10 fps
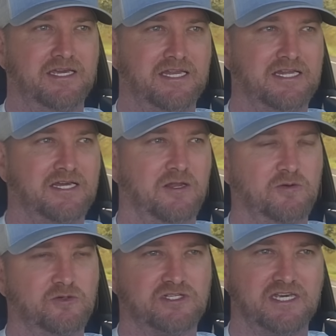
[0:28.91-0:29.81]
getting
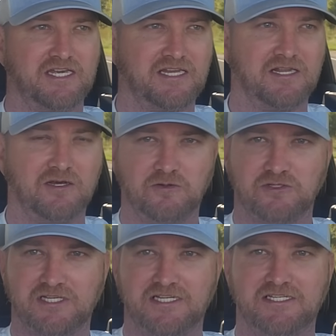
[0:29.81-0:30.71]
close, getting
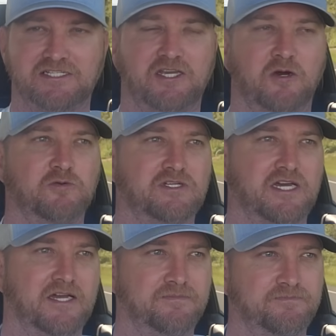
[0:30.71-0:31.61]
close. It is go
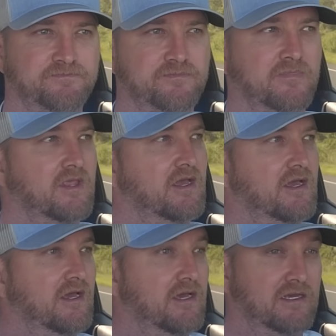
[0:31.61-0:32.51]

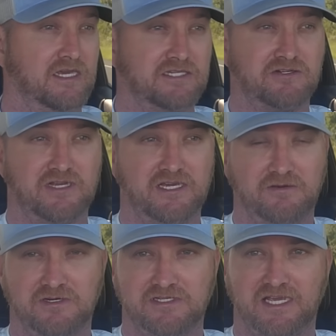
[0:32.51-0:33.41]
time.
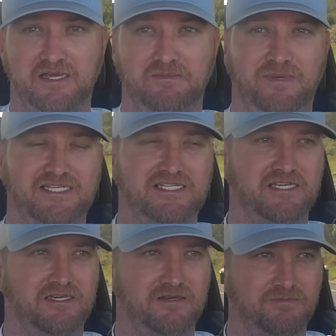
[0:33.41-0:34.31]
Yesterday was a
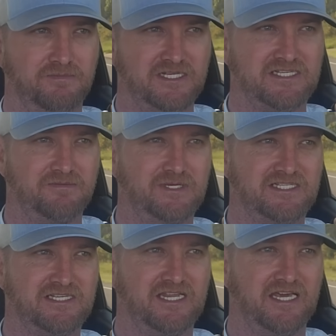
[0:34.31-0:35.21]
busy, busy,
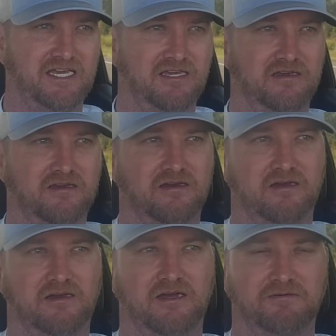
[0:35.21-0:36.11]
busy day.
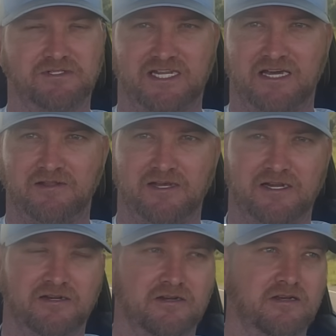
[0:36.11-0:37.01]
Uh, I was down
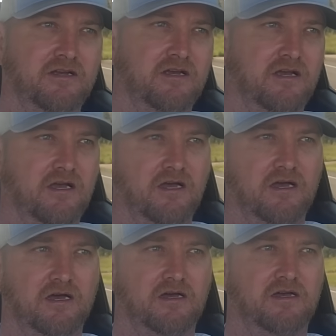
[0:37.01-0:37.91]
there
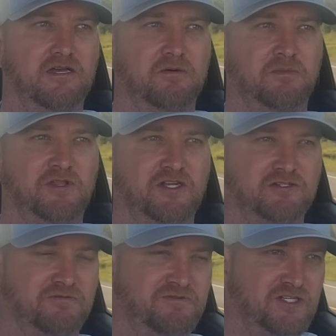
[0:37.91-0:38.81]
uh, helping the
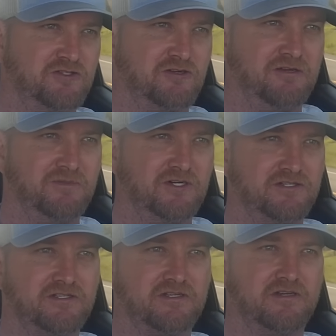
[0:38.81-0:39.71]
Drifting
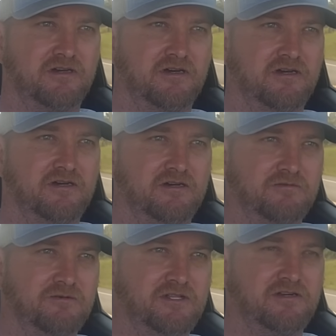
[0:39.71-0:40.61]
Dreamers
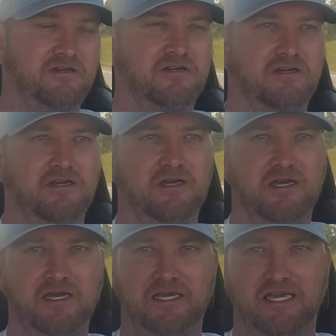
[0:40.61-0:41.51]
uh, with their
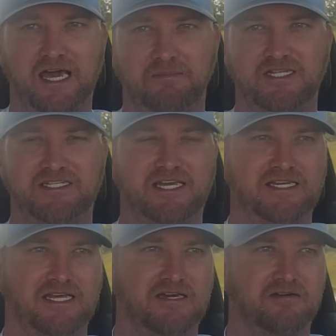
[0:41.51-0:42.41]
cabin
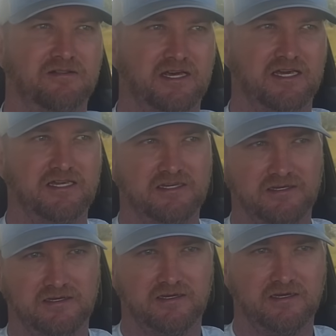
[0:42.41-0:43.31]
takedown thing,
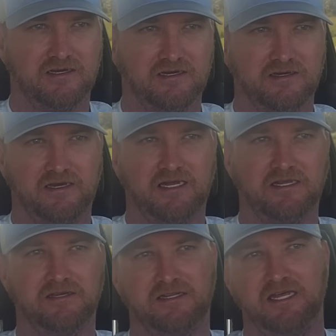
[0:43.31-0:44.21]
and uh,
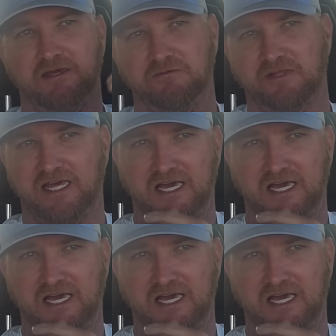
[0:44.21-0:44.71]
had a good day with